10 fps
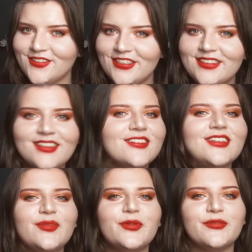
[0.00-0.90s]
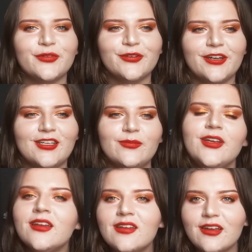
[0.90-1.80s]
Creed series before
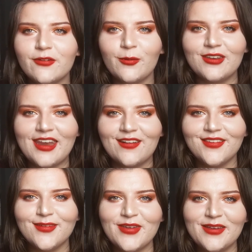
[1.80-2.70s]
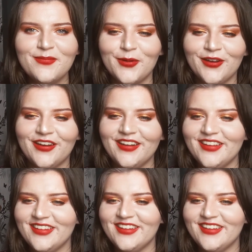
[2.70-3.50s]
everyone yells at me, but